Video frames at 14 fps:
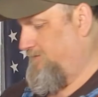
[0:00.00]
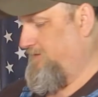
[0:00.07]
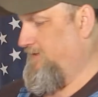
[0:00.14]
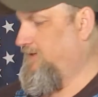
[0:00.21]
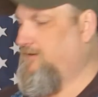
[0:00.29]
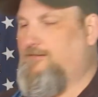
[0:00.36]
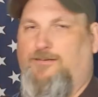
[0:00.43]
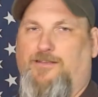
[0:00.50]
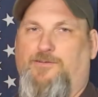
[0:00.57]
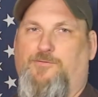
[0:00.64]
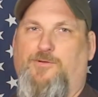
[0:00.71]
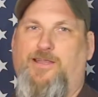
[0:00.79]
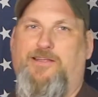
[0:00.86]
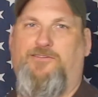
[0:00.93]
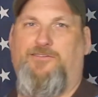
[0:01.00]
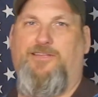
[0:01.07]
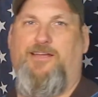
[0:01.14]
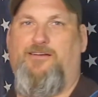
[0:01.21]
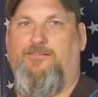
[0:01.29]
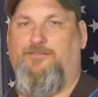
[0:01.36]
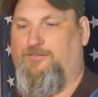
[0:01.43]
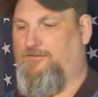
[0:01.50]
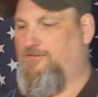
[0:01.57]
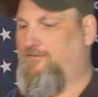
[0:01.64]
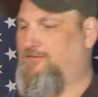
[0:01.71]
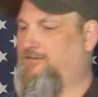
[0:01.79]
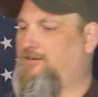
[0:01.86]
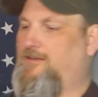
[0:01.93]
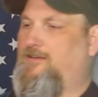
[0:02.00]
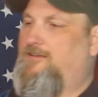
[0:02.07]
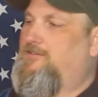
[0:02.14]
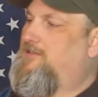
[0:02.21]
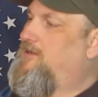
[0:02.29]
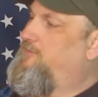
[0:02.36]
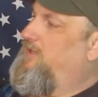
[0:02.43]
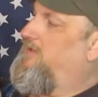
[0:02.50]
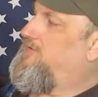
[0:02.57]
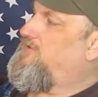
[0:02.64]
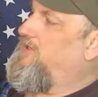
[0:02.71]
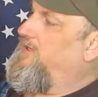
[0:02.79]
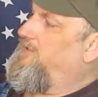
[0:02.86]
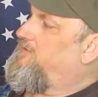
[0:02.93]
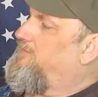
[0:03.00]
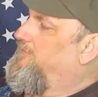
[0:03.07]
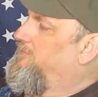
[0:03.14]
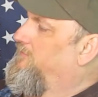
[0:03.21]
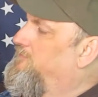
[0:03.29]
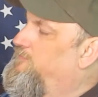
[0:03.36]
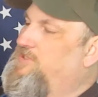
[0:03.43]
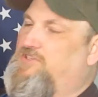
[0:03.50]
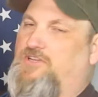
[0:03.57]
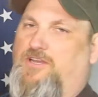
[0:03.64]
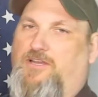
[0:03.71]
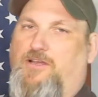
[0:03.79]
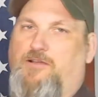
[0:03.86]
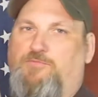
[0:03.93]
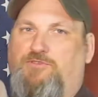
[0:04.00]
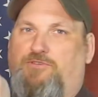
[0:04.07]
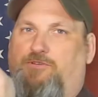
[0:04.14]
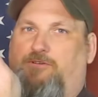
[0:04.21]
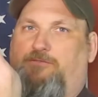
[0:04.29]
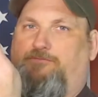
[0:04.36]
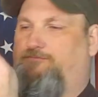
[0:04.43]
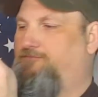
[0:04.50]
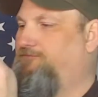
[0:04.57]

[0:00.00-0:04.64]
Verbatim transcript: Yeah, a little wrinkled now. Sent me this nice Michigan Arms shirt.